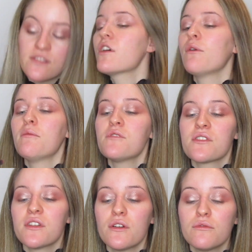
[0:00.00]
So I'm
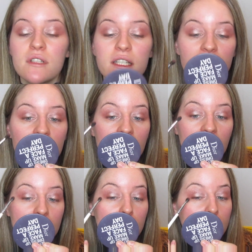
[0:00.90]
just going to really
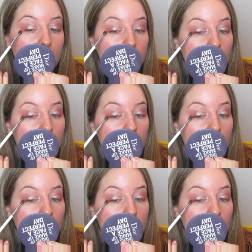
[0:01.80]
lightly